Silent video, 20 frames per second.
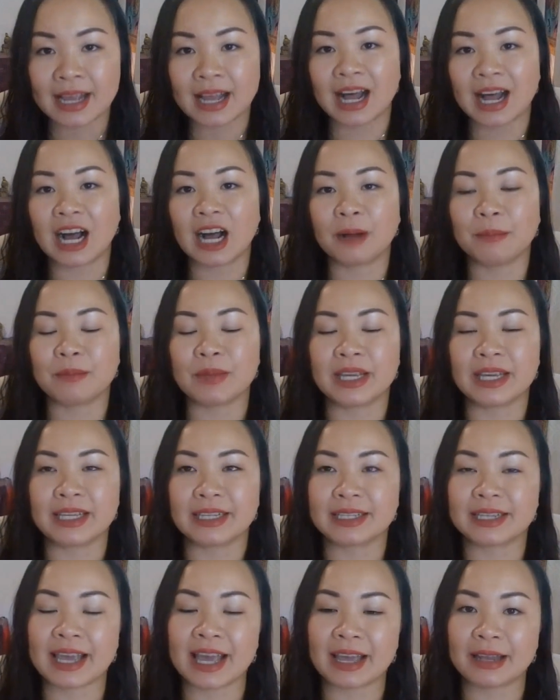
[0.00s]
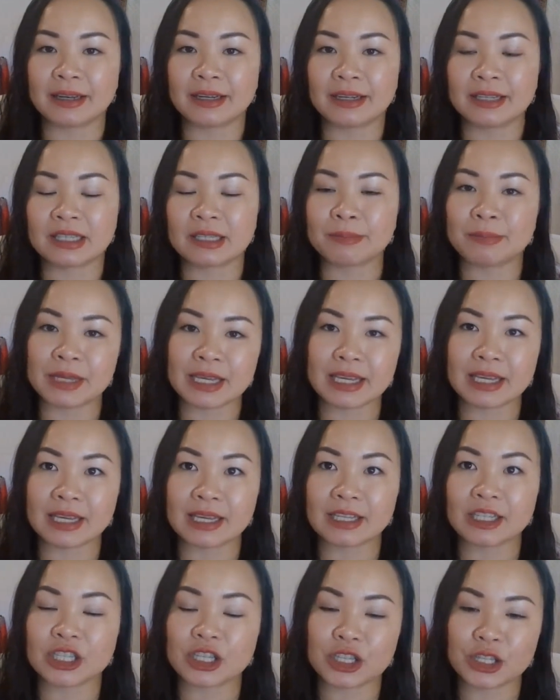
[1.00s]
It can speak
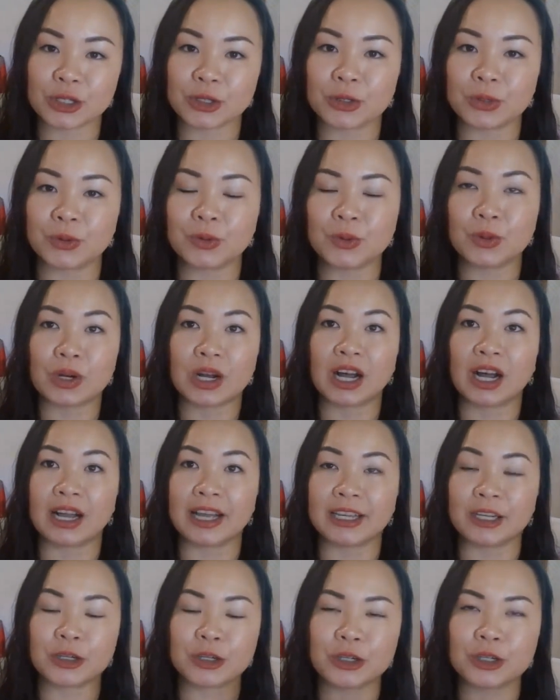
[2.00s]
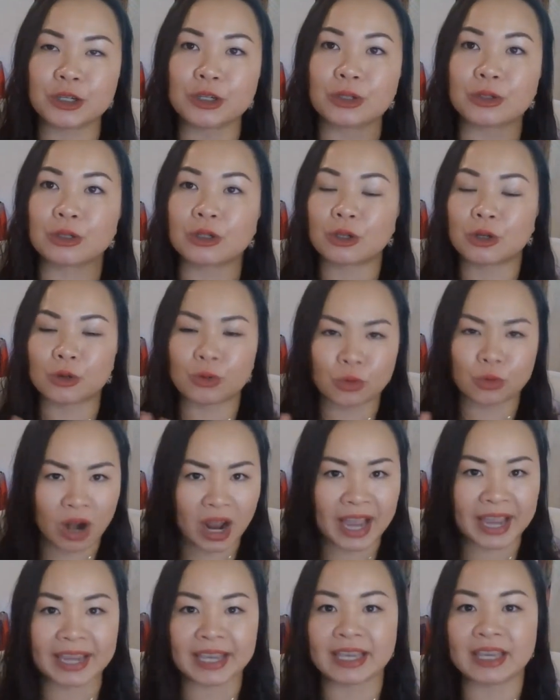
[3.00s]
to inner
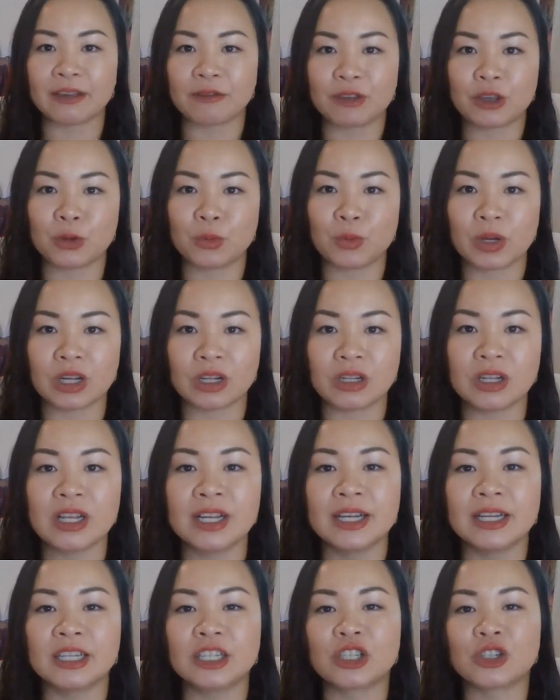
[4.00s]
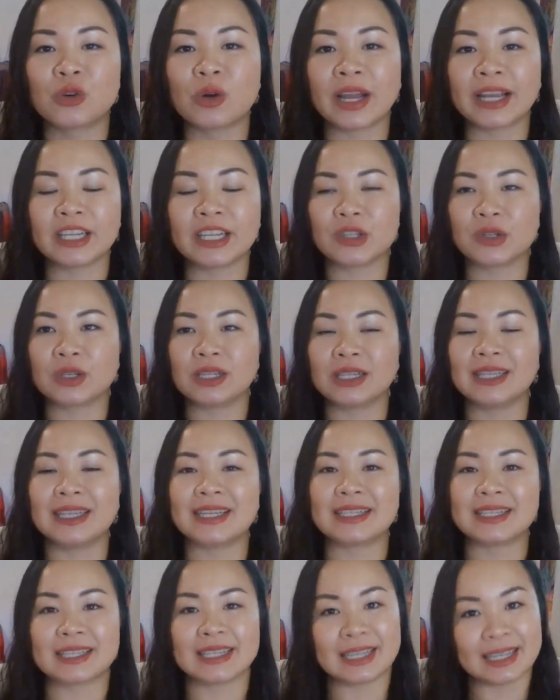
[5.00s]
crying, if you will, trying to
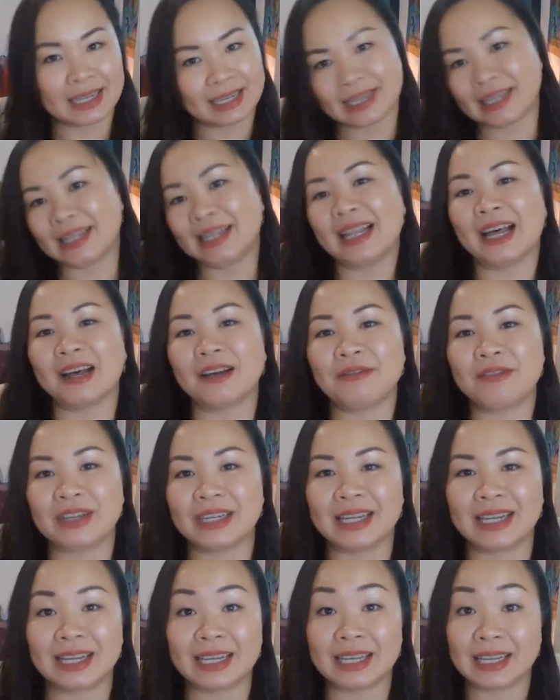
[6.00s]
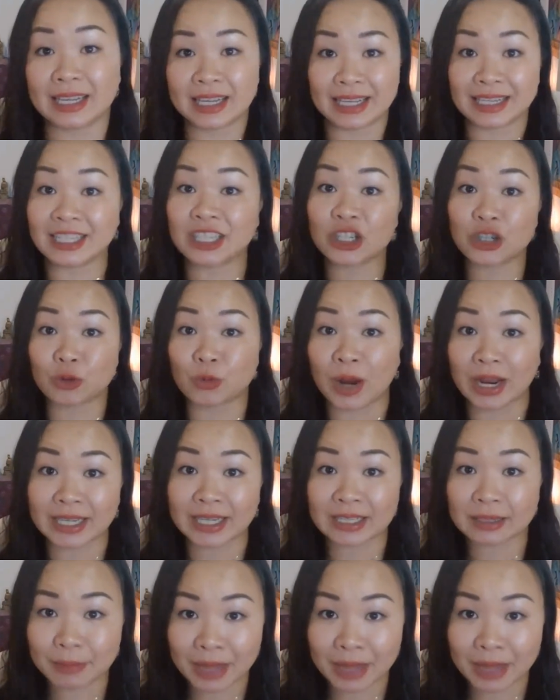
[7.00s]
elicit love in an indirect